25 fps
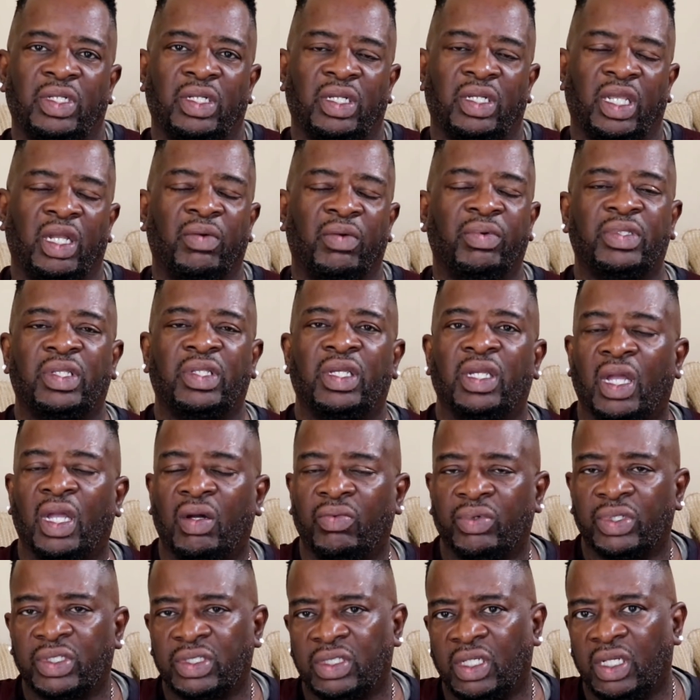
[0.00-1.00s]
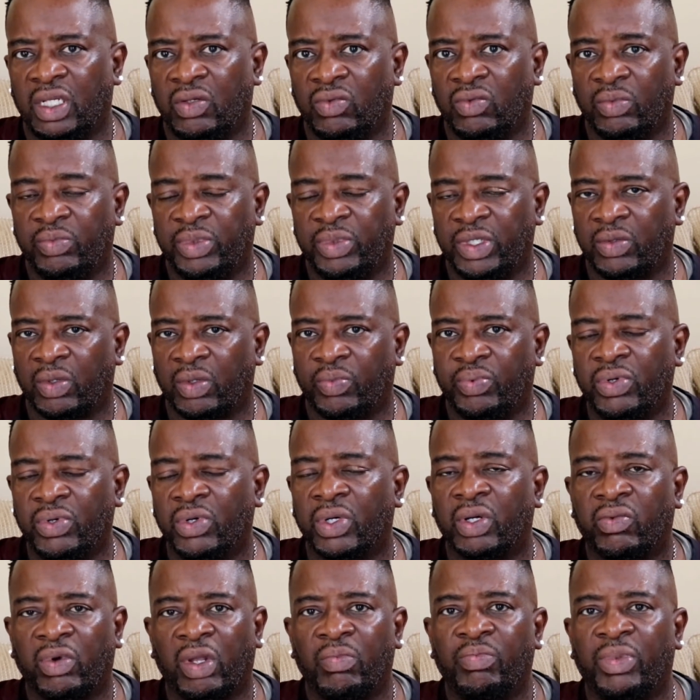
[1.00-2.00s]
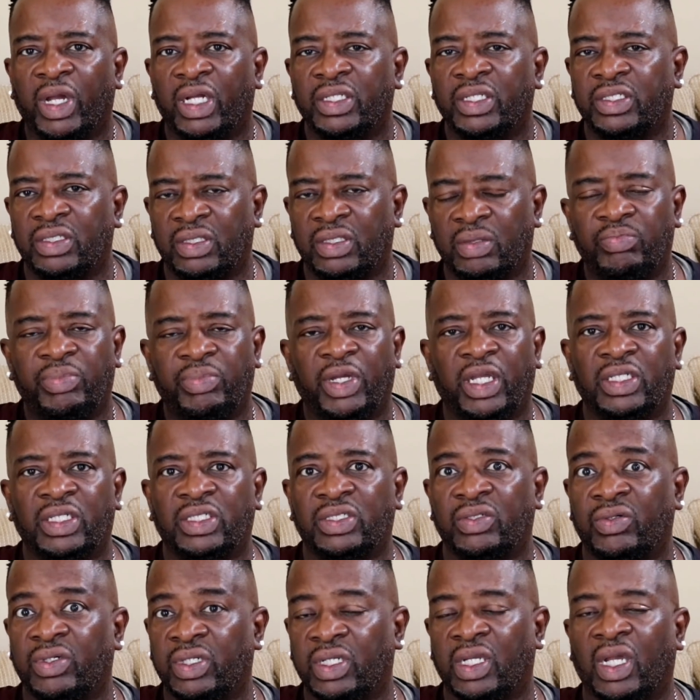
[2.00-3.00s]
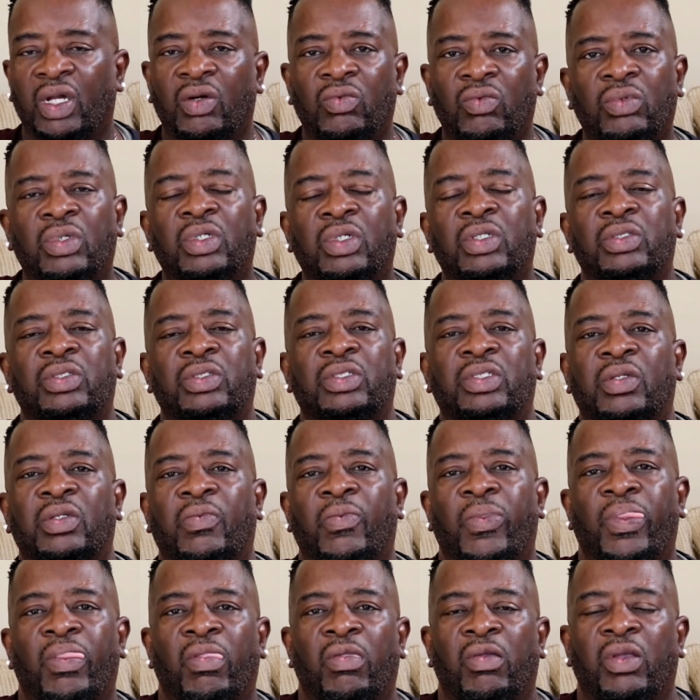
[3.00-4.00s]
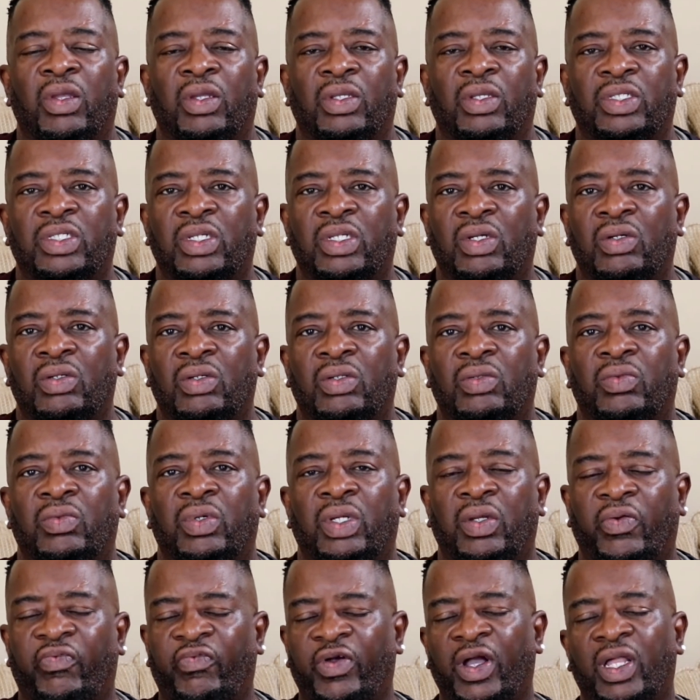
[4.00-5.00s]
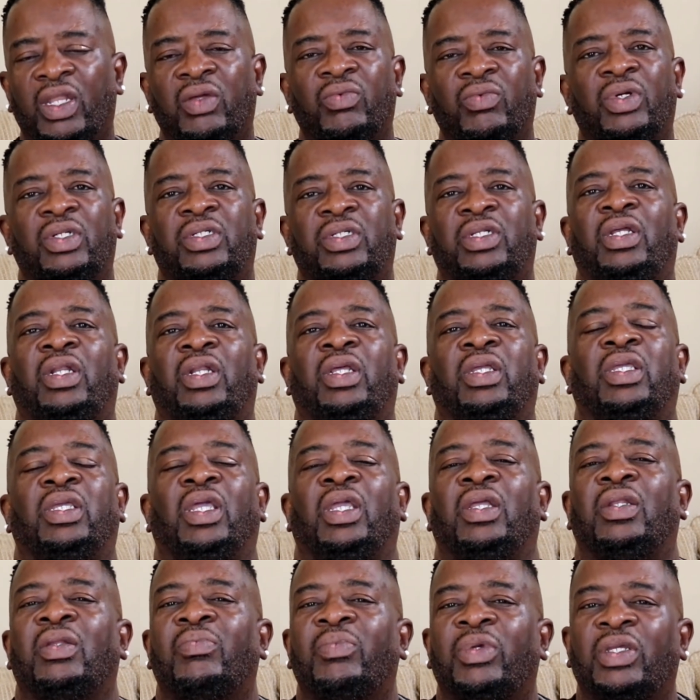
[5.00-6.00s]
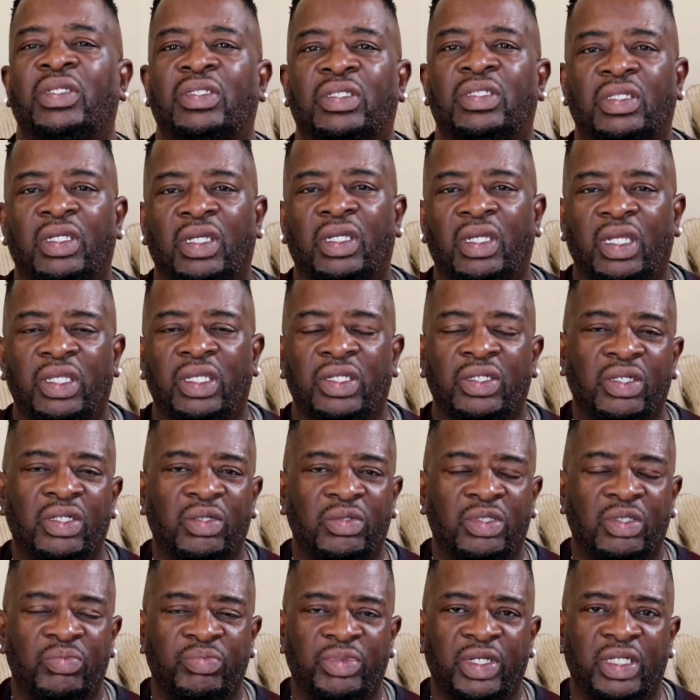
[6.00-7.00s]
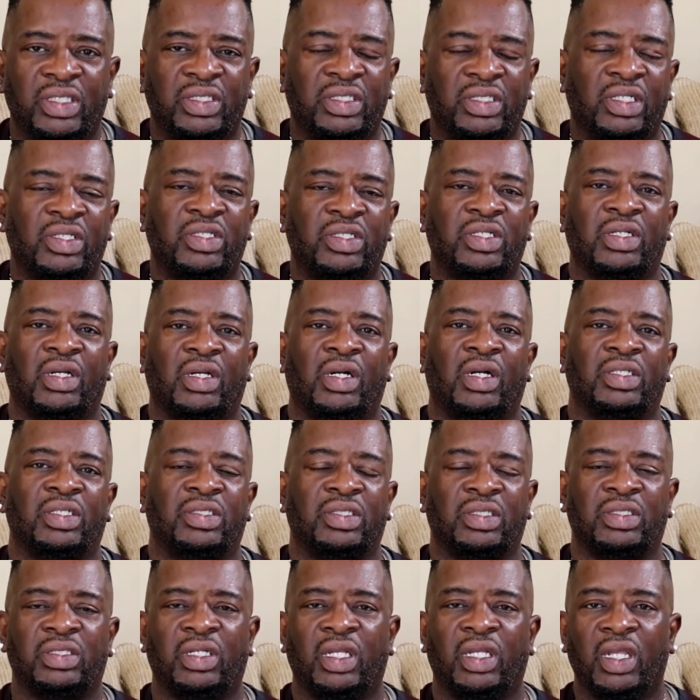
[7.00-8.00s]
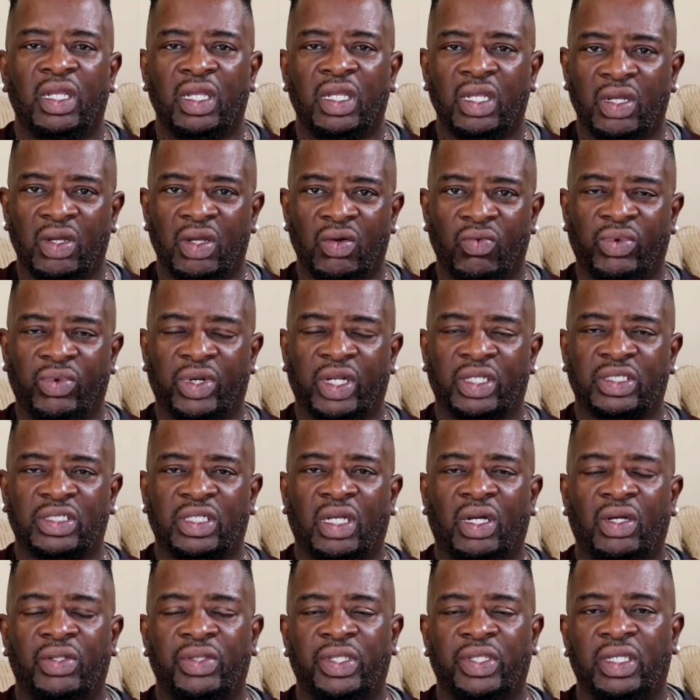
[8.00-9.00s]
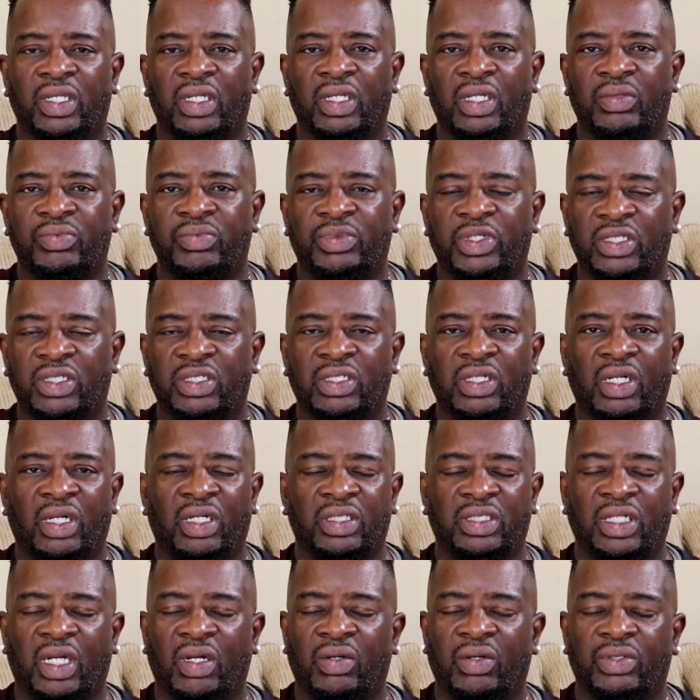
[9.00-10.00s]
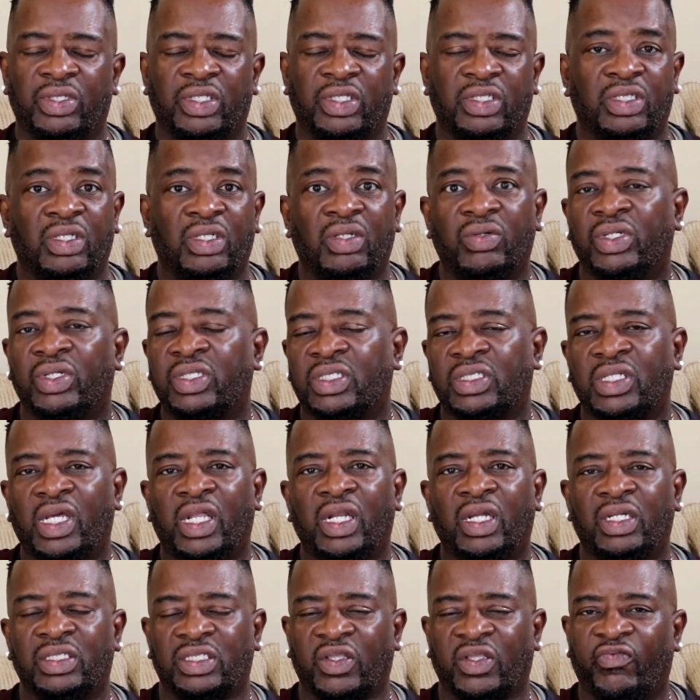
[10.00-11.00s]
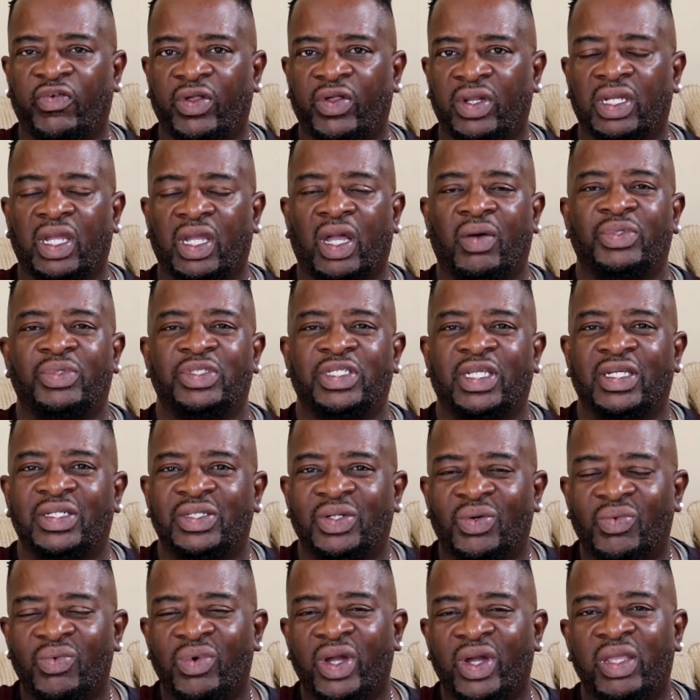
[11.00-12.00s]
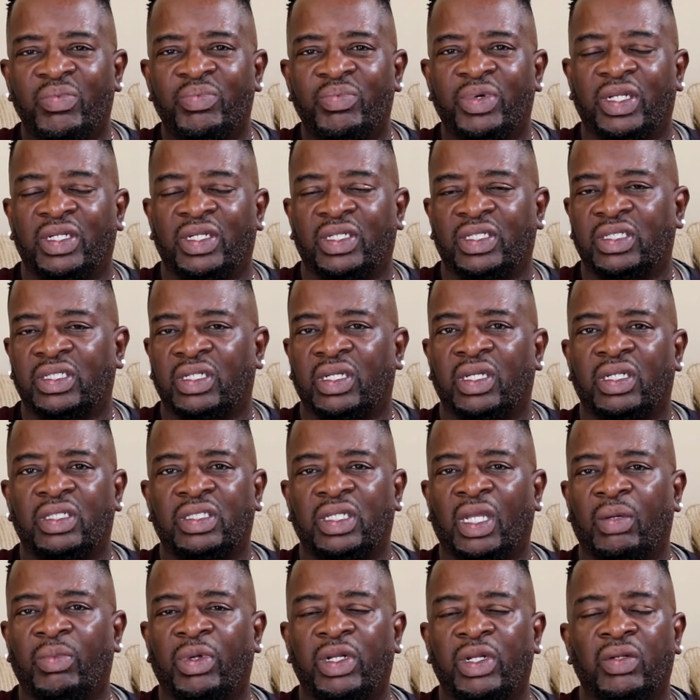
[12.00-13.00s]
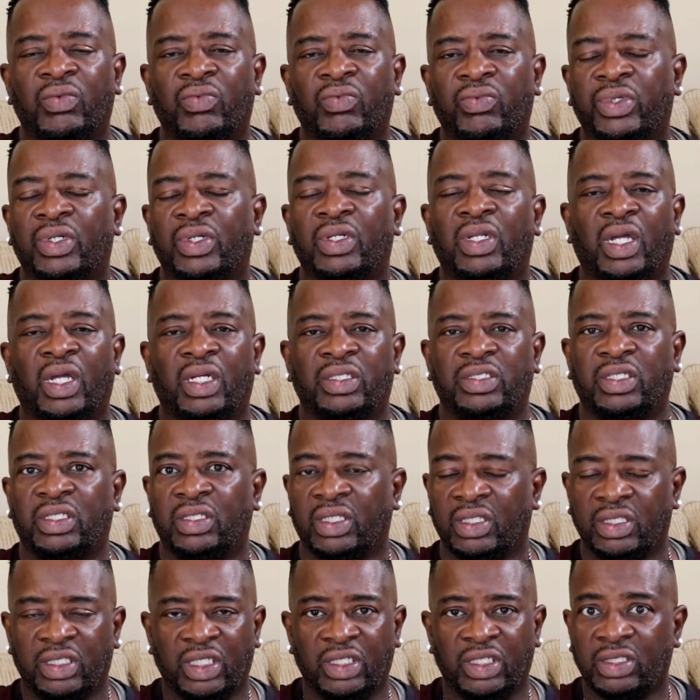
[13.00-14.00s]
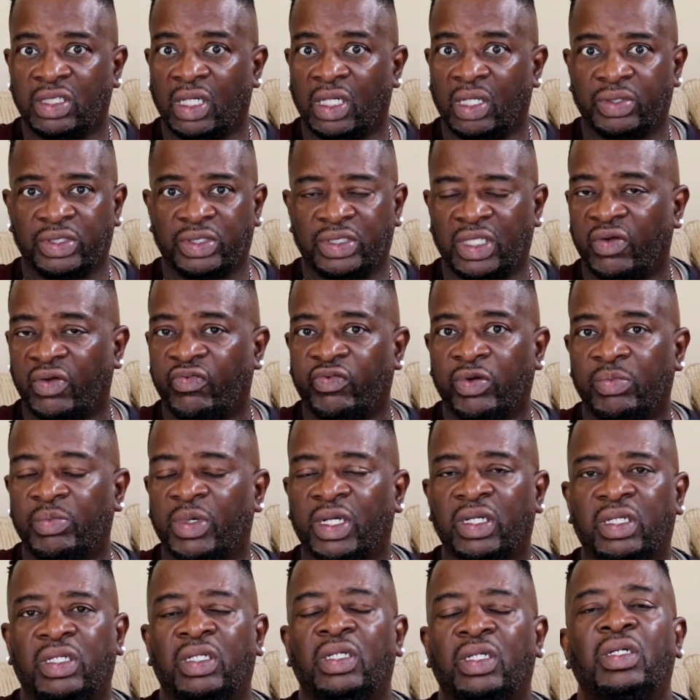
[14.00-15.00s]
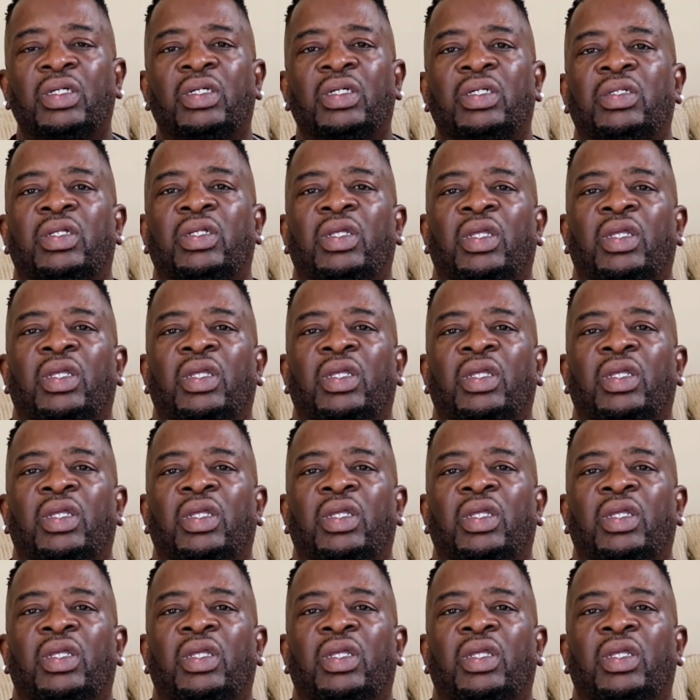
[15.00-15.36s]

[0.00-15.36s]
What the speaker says: everything I would say would be reported right back to the base, so it got worse. So finally one day they came to me and said, "Hey, you're being discharged." And when I saw the discharge, I was so excited because I felt like I was getting away, but at the same time I didn't realize that the discharge was not for my good,